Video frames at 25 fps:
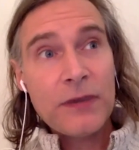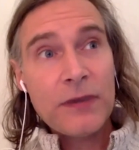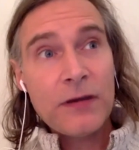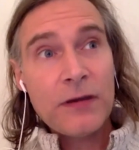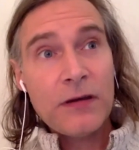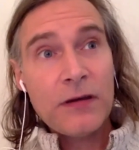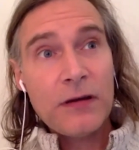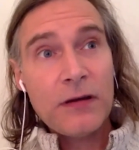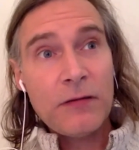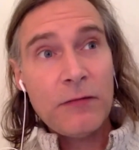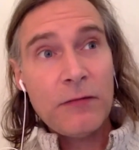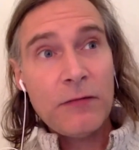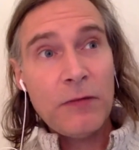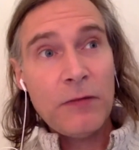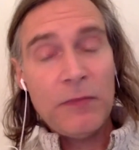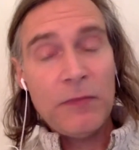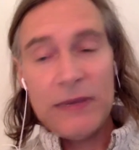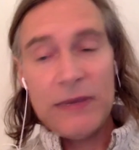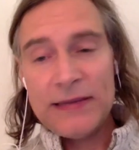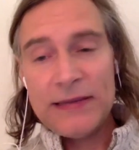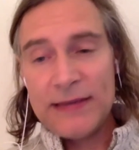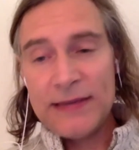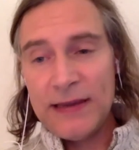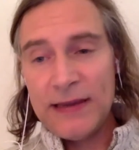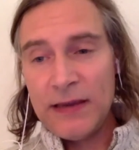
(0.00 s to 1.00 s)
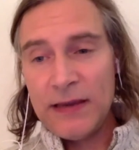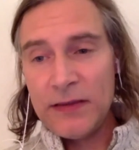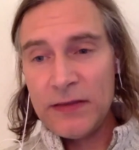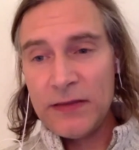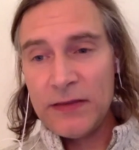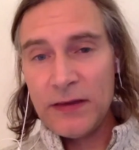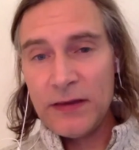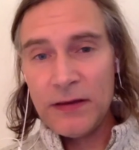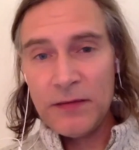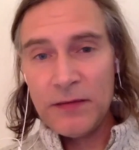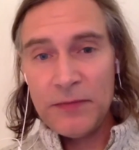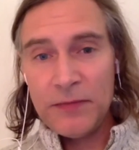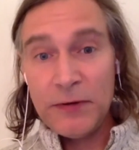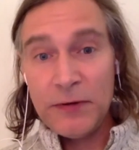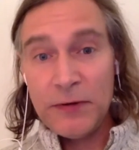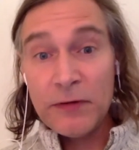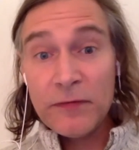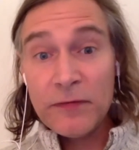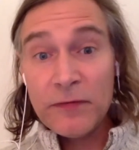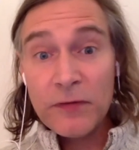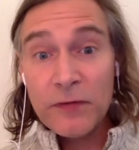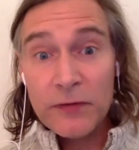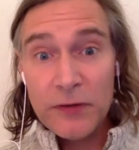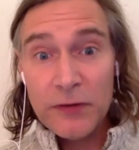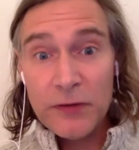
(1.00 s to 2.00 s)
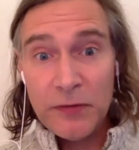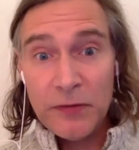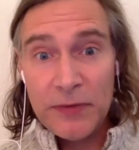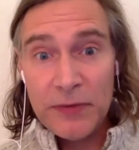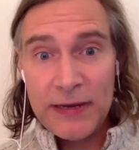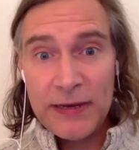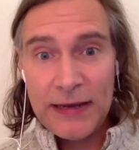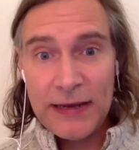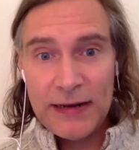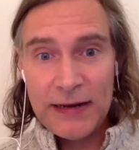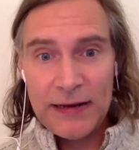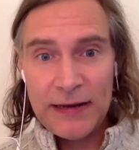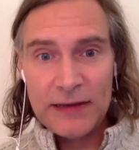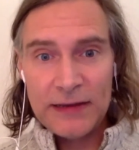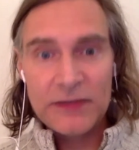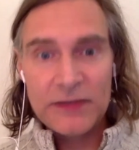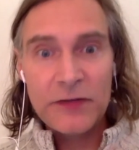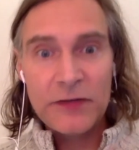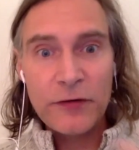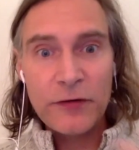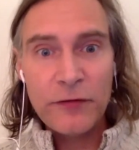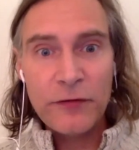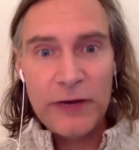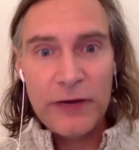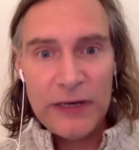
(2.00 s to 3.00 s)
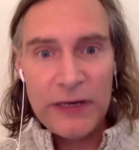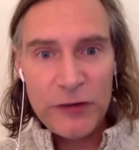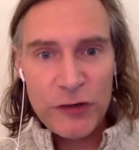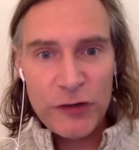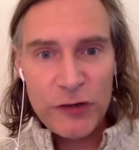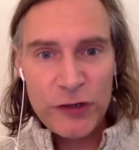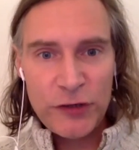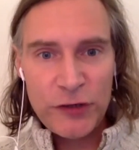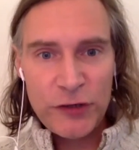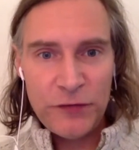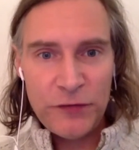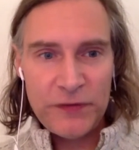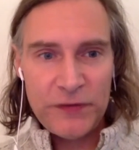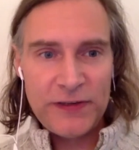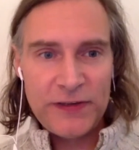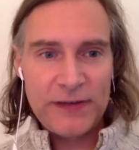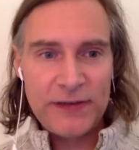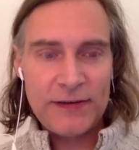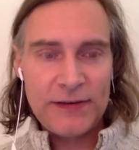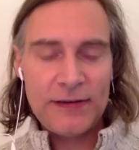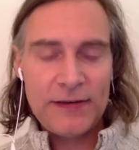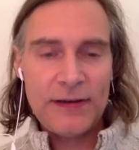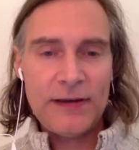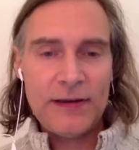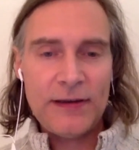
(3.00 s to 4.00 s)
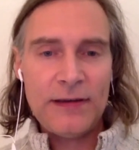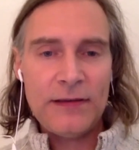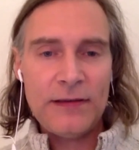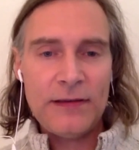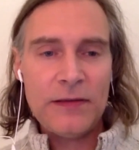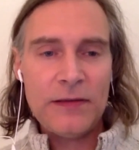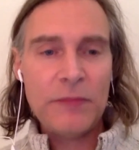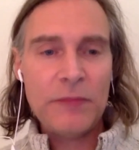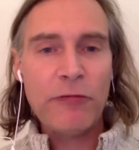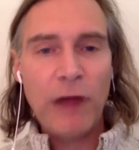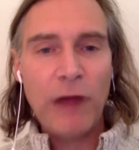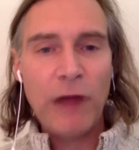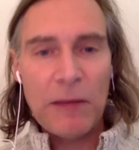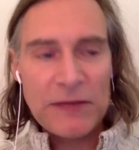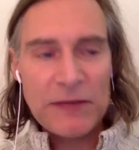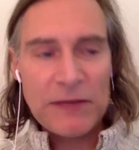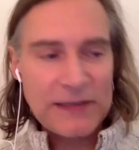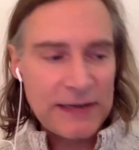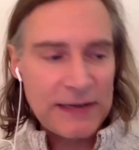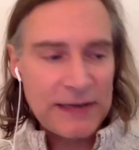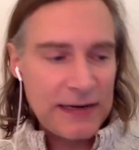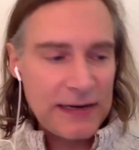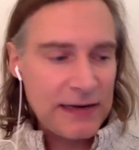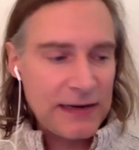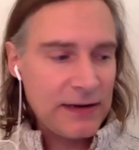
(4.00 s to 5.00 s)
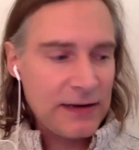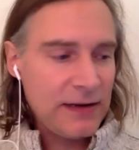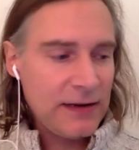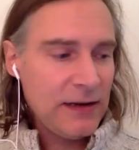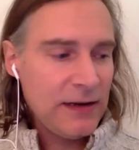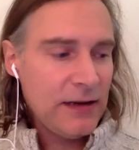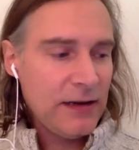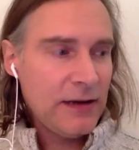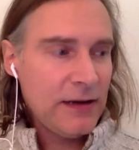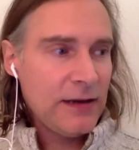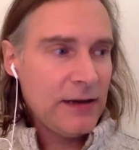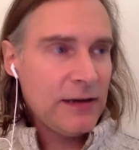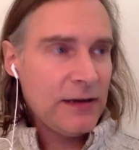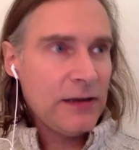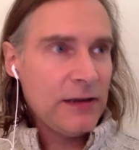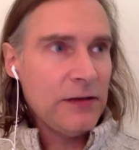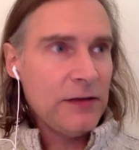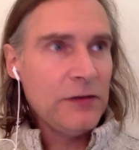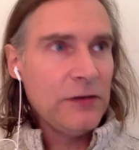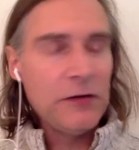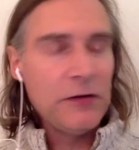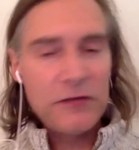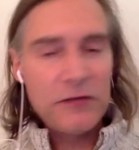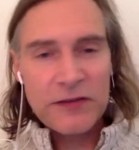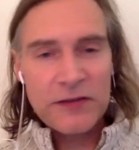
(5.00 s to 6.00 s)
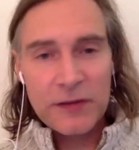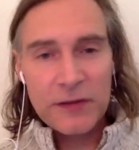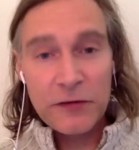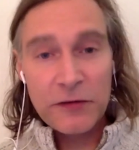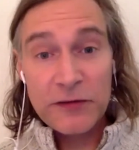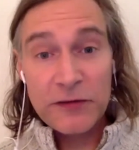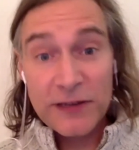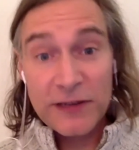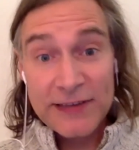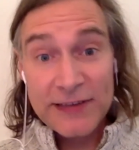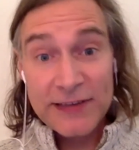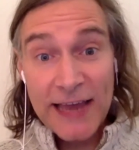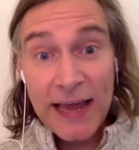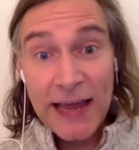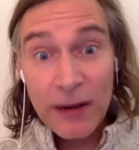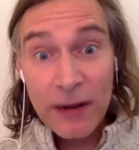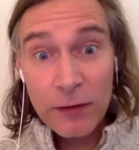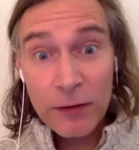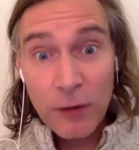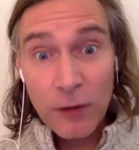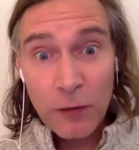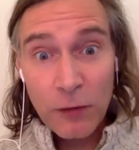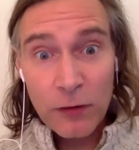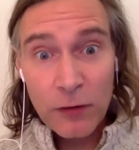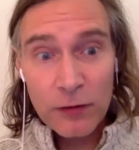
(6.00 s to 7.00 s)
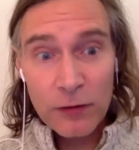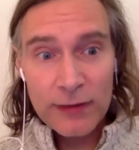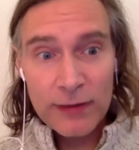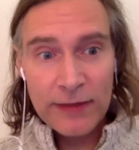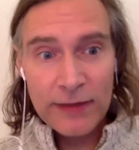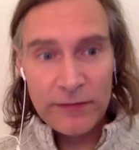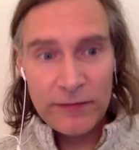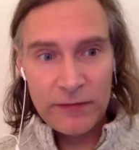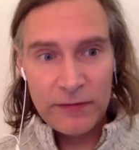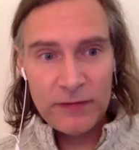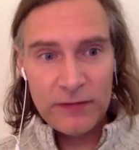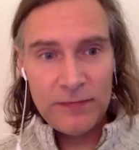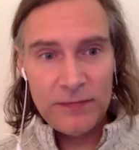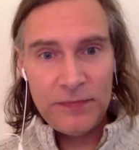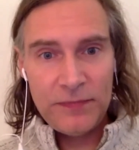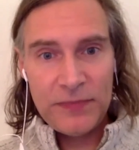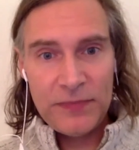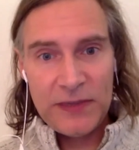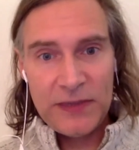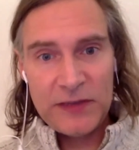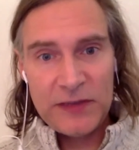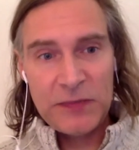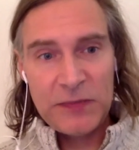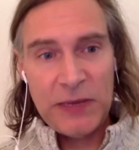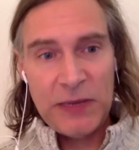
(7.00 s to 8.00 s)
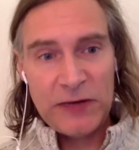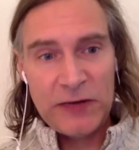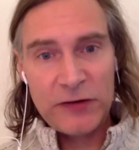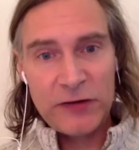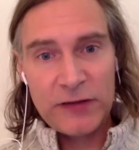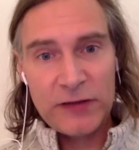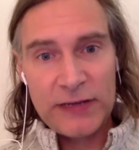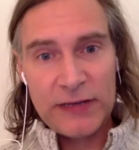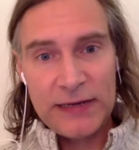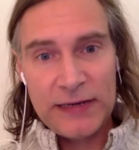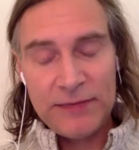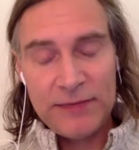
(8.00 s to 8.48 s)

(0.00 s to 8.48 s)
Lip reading: we'll be seeing the beautiful new beginnings, the green shoots, the promising new solutions at a local level, especially.